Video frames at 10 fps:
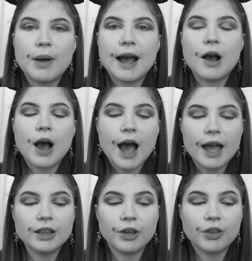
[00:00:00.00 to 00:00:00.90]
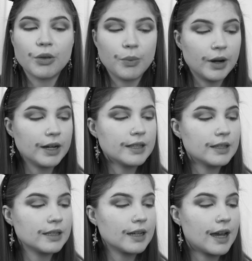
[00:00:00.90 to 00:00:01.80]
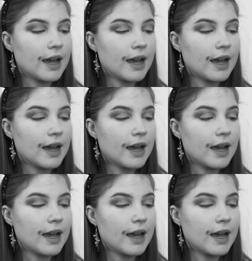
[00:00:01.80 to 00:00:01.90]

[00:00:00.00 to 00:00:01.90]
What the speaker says: wow, I look the worst,